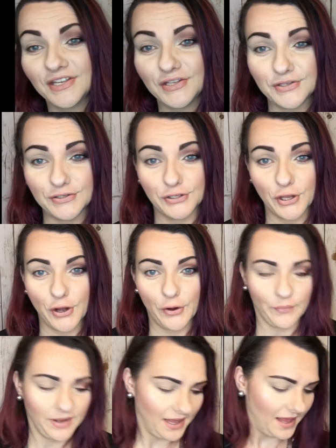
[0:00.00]

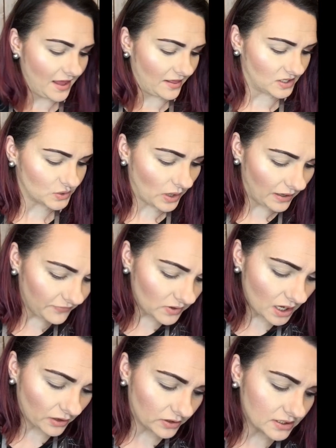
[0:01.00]
So there's quite a few
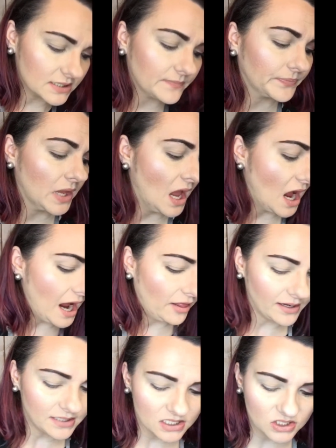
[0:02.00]
colors. I
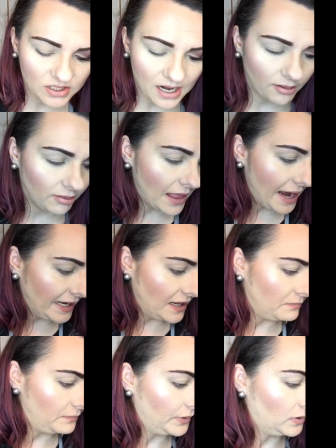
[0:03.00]
like to start out light
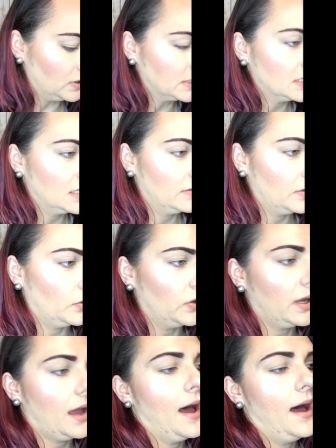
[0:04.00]
and build the
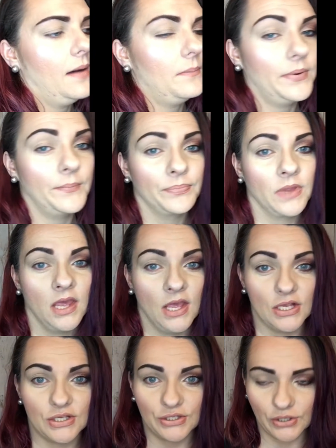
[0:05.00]
look up.
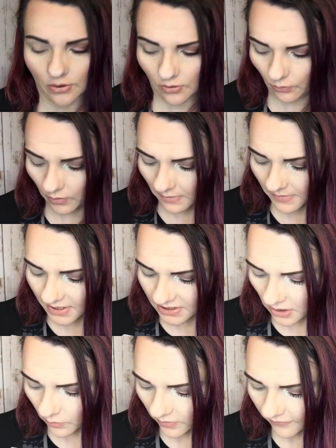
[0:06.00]
So what I'm going to
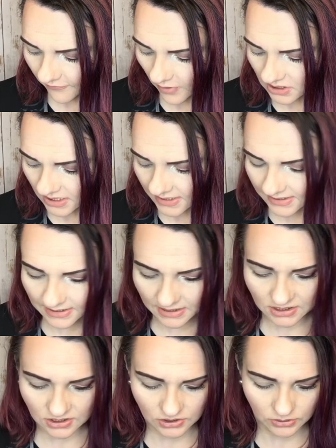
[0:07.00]
start with first is the
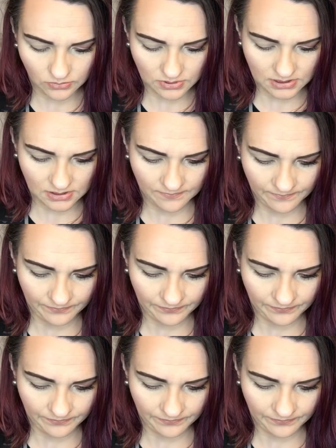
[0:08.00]
Astute.